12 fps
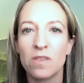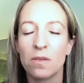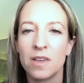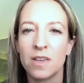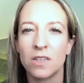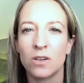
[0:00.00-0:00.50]
one of the
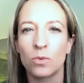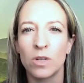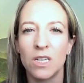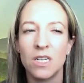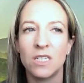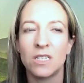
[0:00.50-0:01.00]
things that
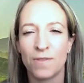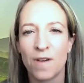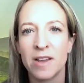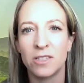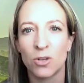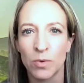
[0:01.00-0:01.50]
really
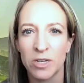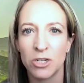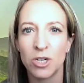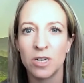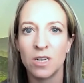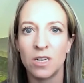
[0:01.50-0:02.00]
defines the
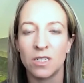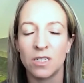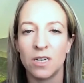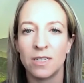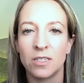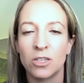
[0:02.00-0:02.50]
region
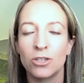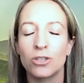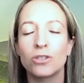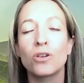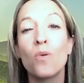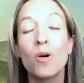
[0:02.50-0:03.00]
is it's
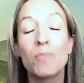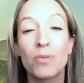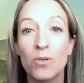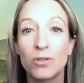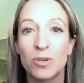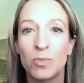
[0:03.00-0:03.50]
so
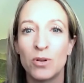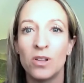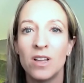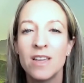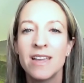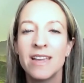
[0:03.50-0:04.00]

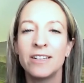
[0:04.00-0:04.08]
approachable.